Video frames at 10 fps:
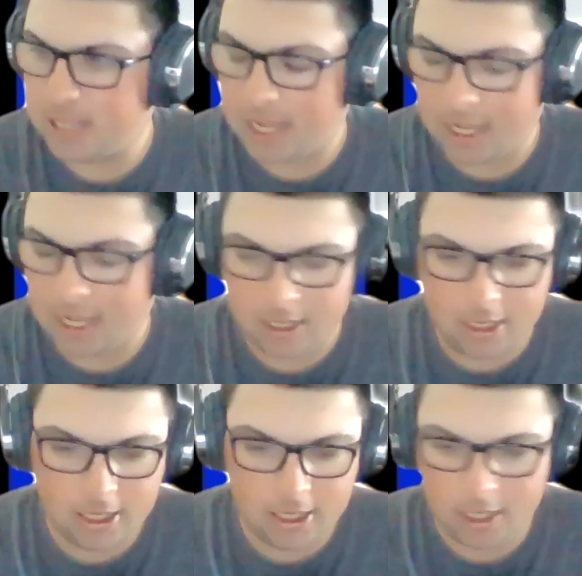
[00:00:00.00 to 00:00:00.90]
that,
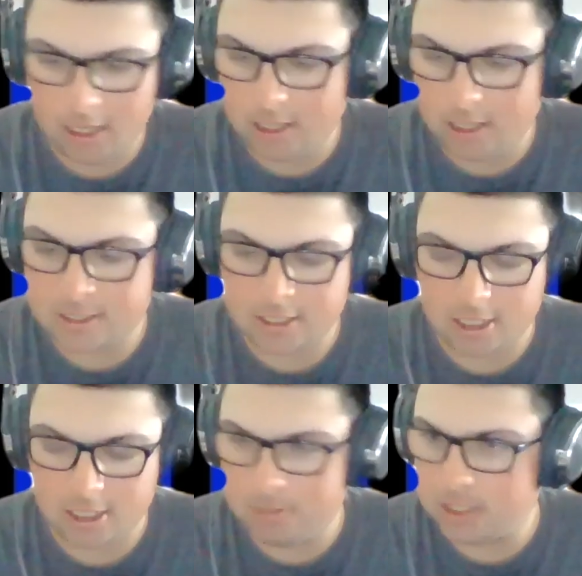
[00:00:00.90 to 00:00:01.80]
it's
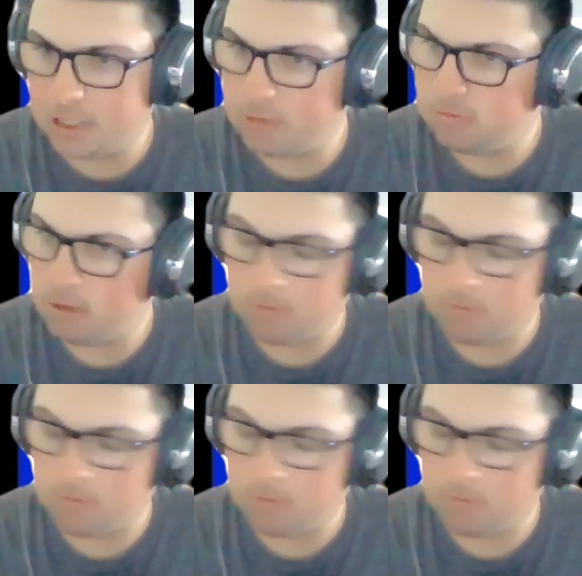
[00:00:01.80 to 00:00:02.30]
going to be